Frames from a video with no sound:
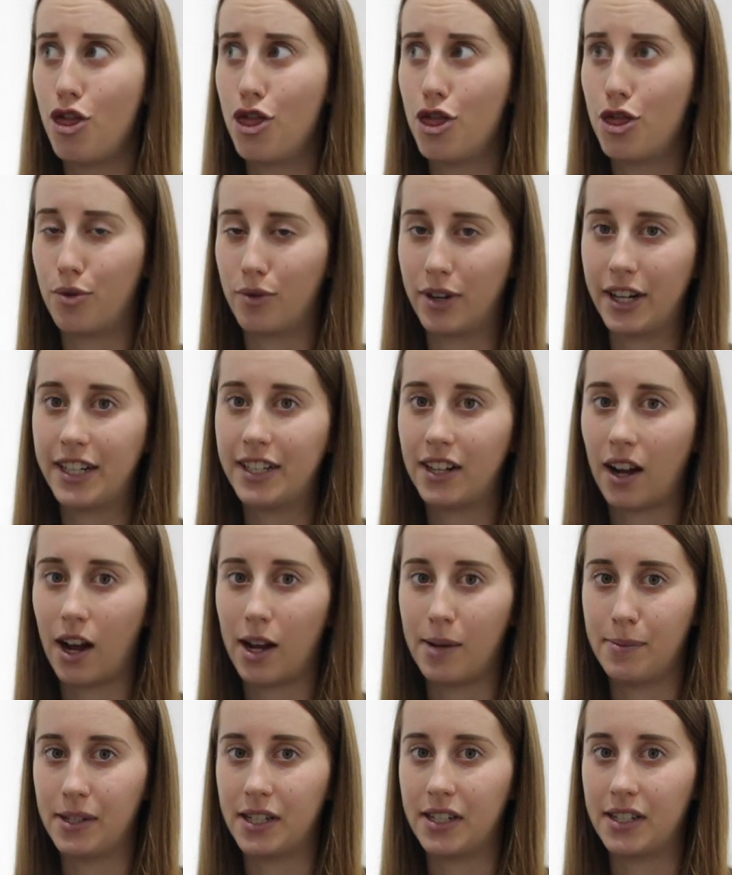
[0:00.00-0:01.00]
3
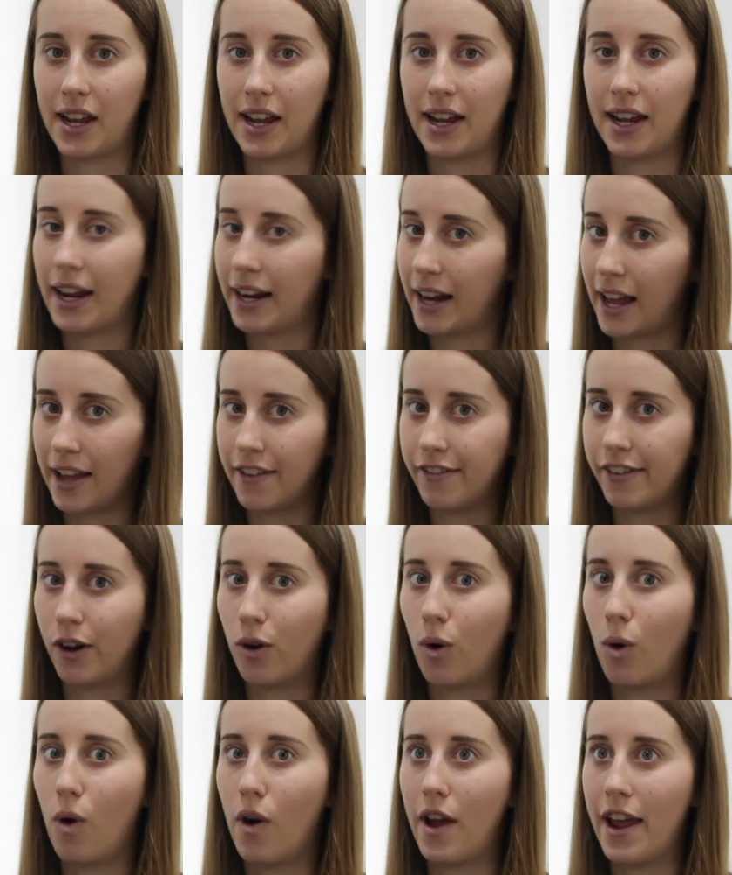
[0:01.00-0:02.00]
times a day, and I have it
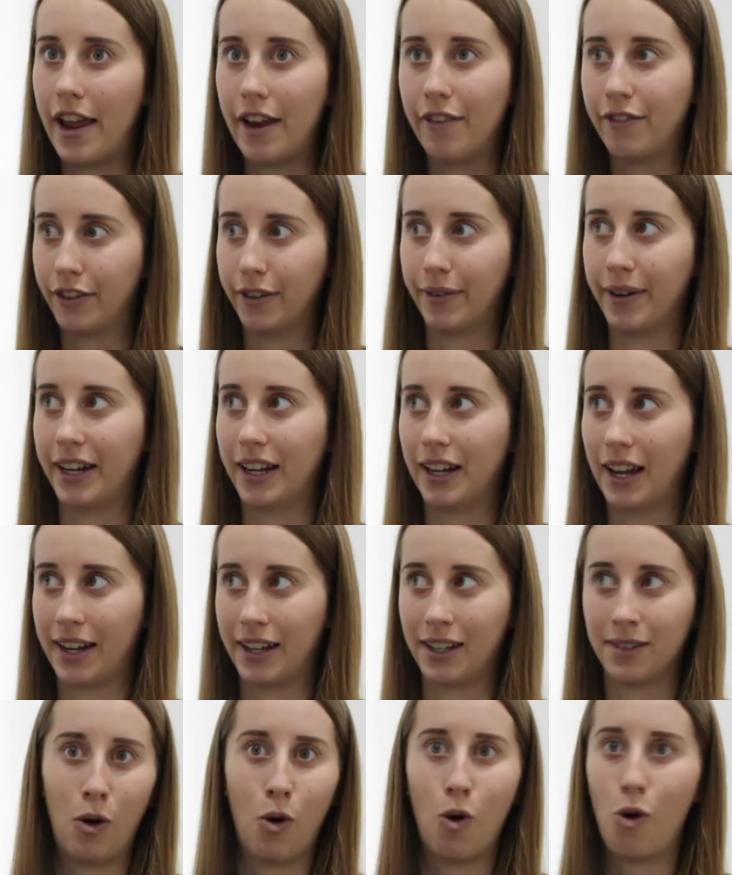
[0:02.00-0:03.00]
everywhere,
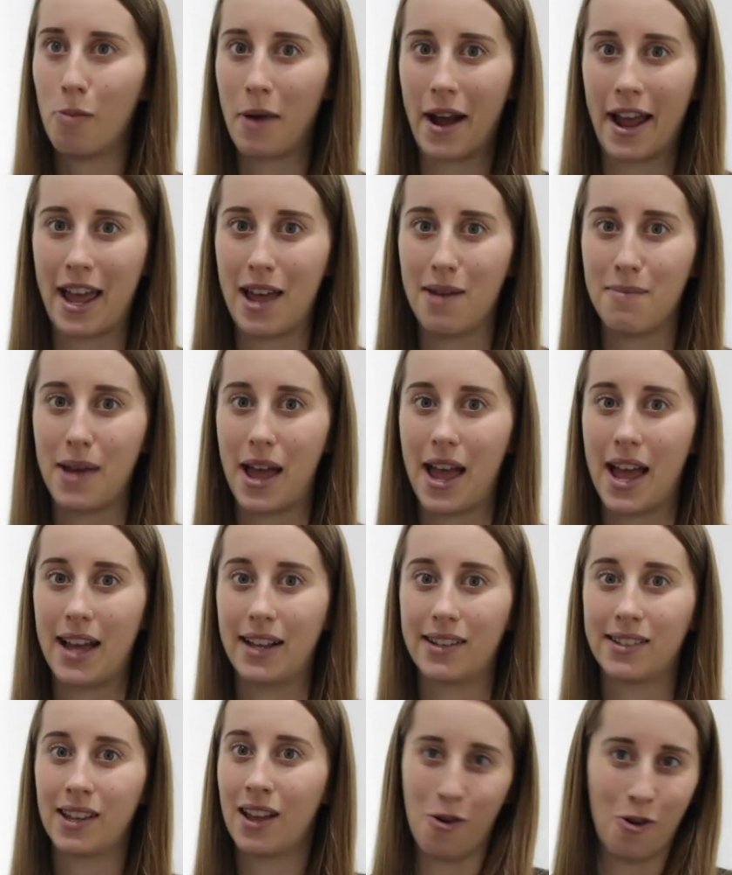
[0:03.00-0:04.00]
like all my
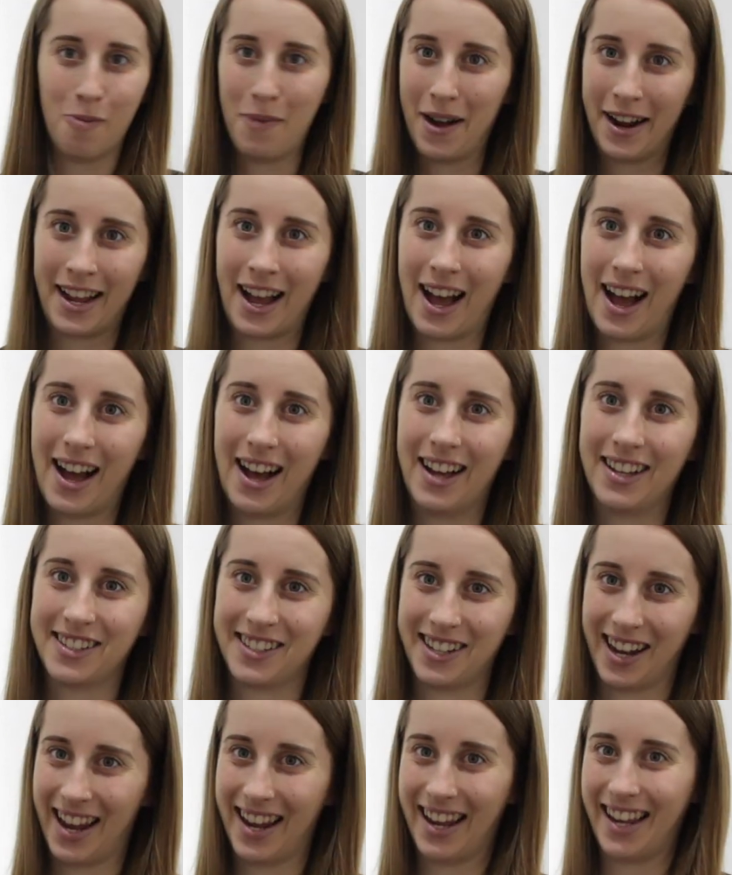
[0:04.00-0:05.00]
handbags, all my
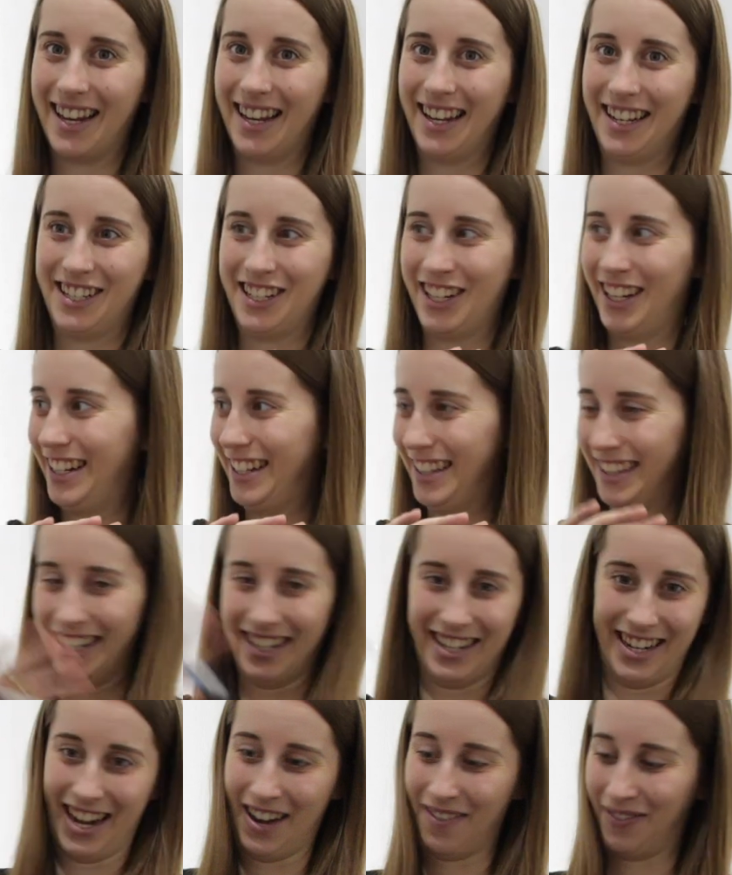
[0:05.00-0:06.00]
cars, like literally
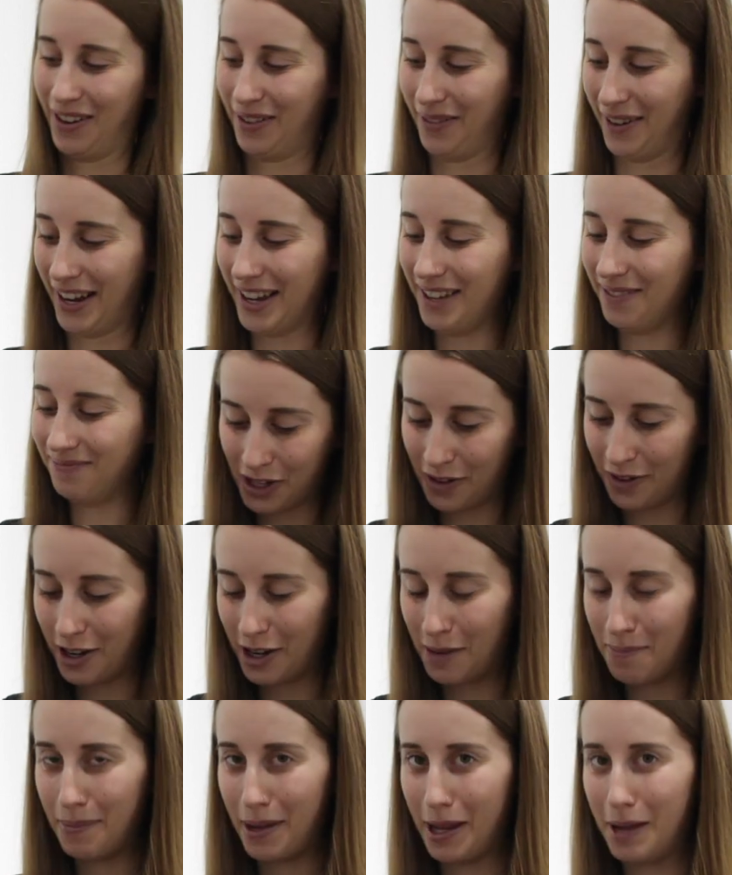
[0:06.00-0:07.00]
they're everywhere. So I've
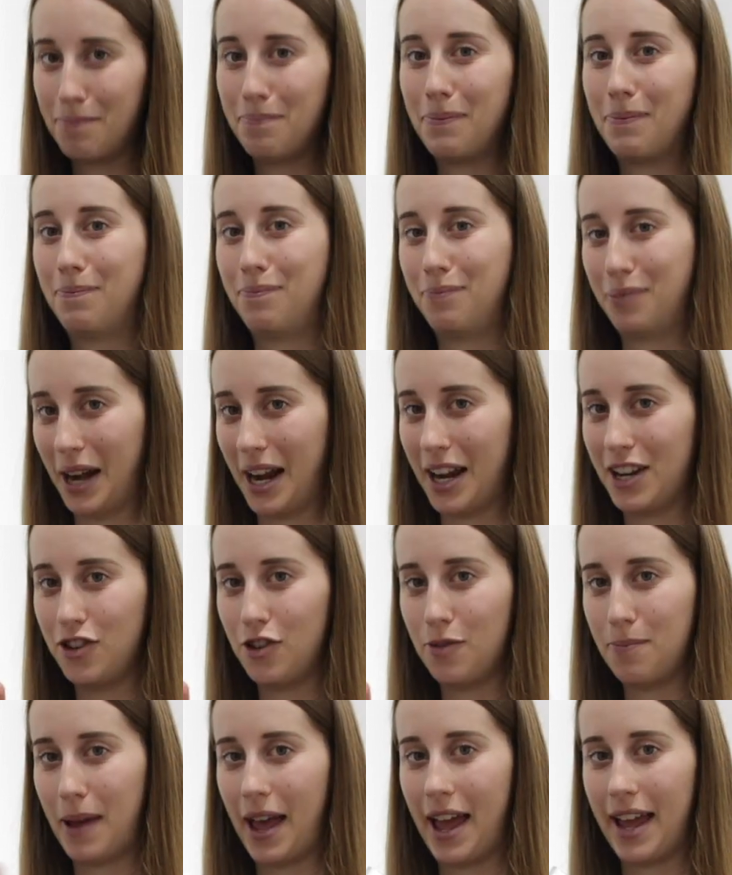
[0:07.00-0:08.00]
got a big brand
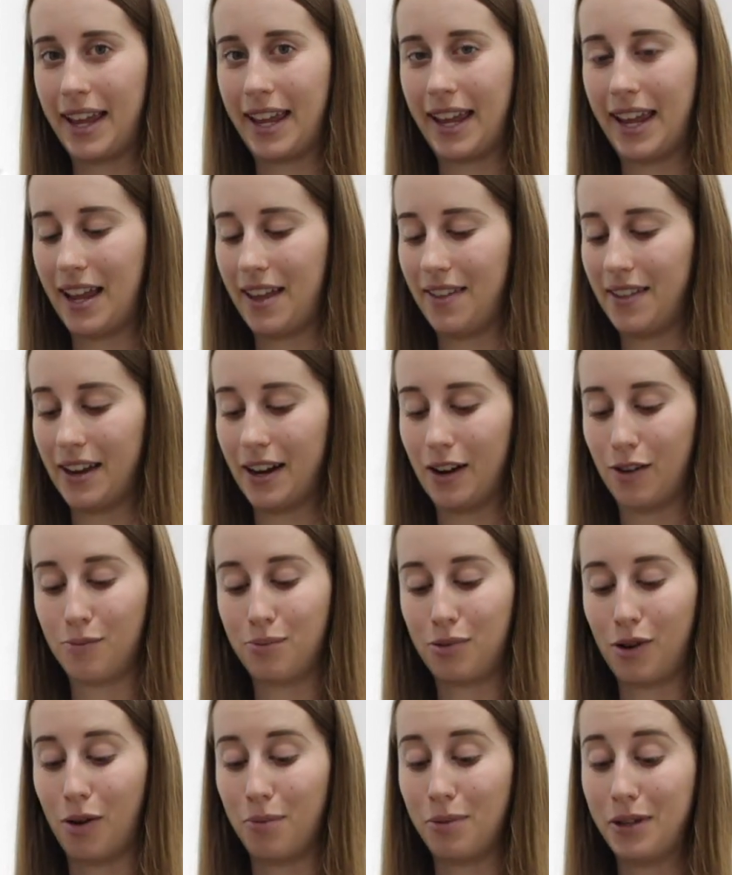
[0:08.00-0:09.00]
new pack here that I'll
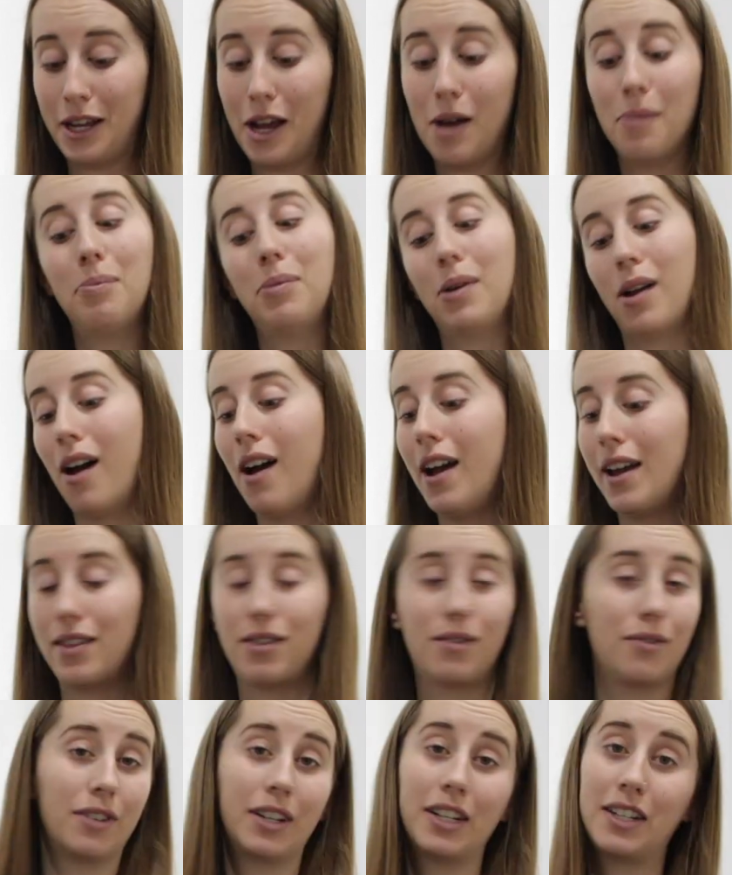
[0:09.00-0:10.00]
probably apply
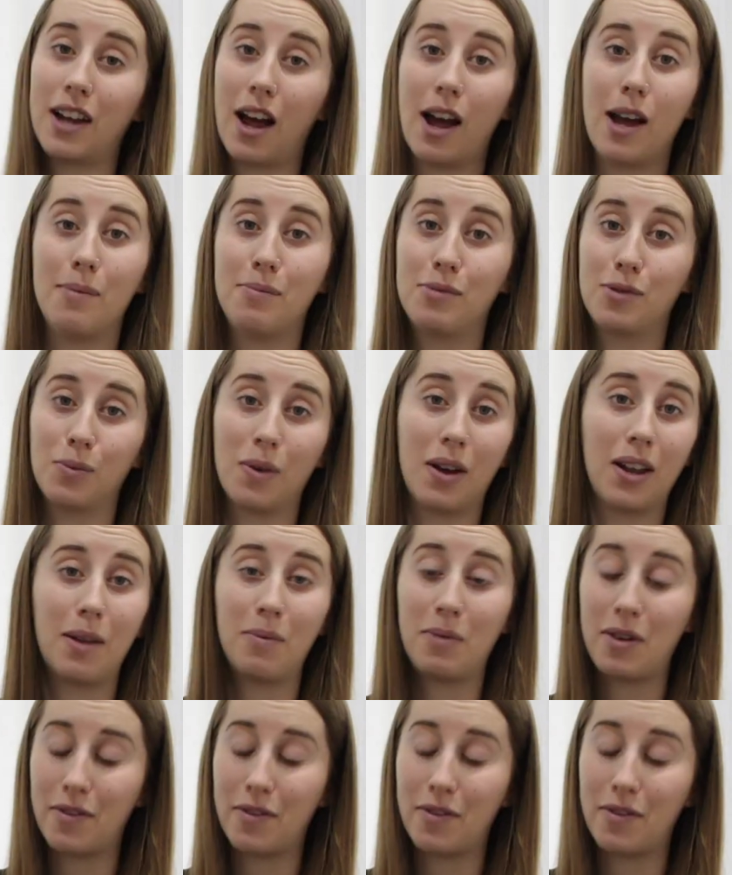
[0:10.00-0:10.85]
3 times while I'm